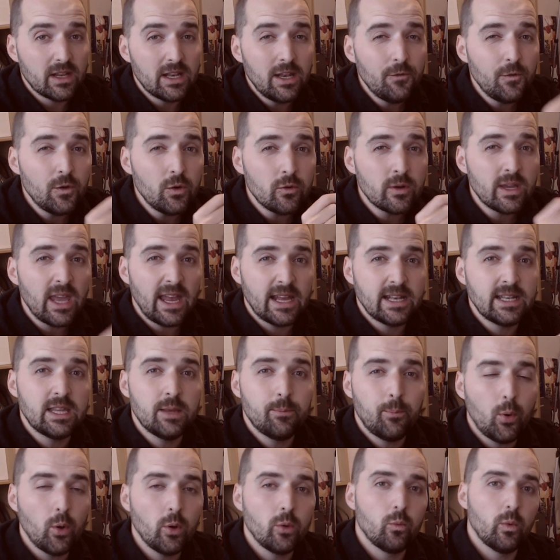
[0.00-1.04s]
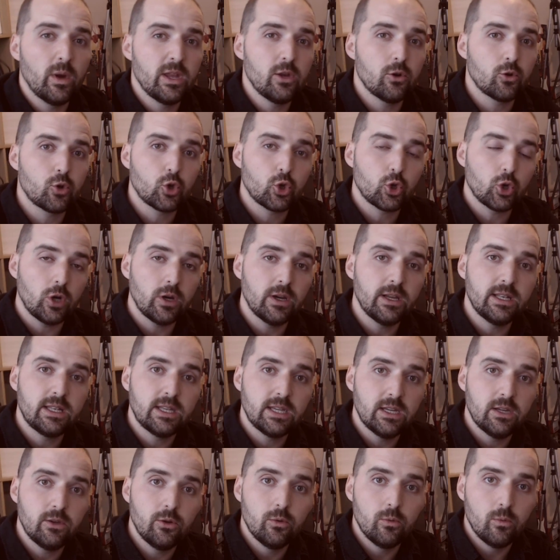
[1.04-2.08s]
And if you're getting to the point where you're trying
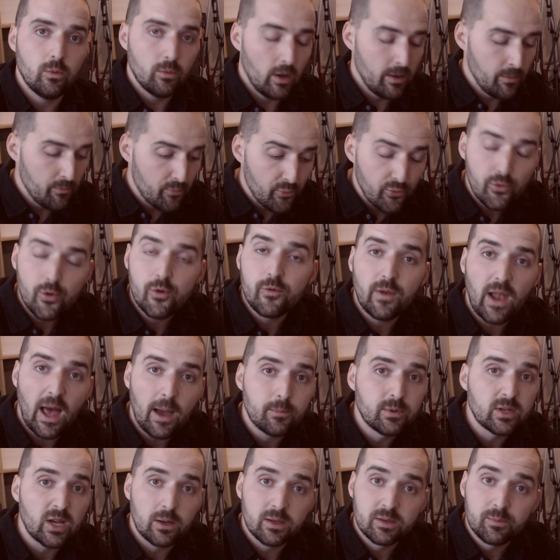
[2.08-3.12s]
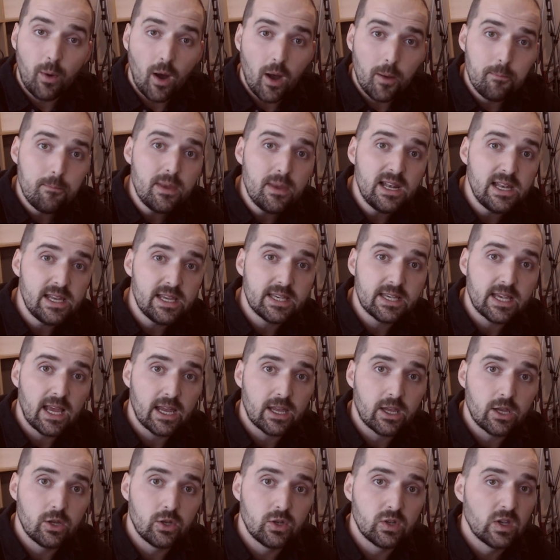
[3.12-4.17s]
to improve lap times by
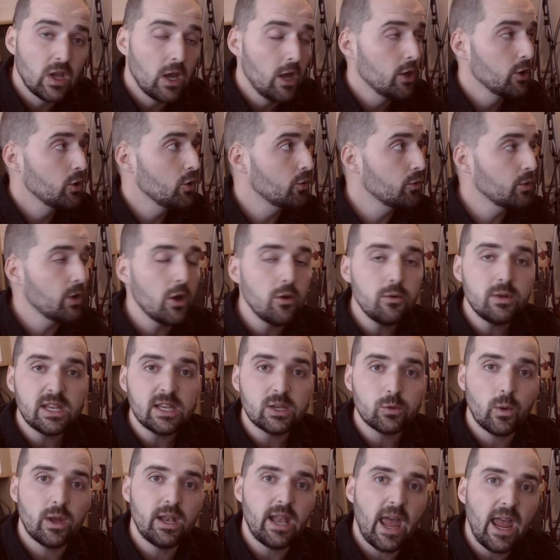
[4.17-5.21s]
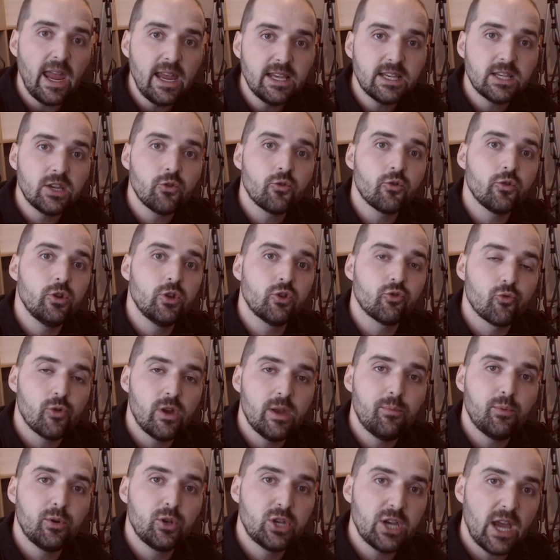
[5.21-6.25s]
milliseconds, you'll notice when asynchronous
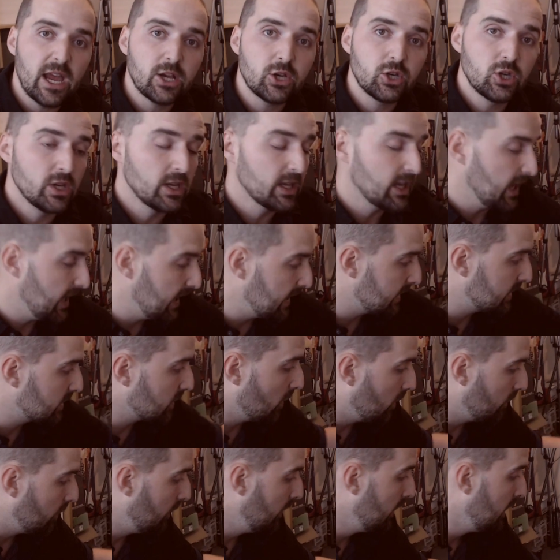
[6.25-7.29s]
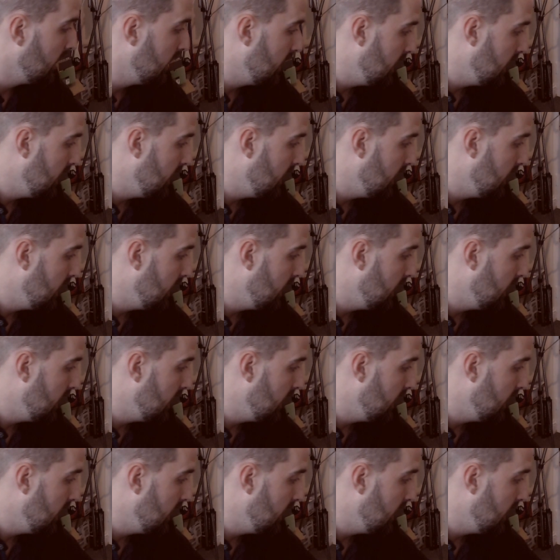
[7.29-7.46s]
reprojection kicks on,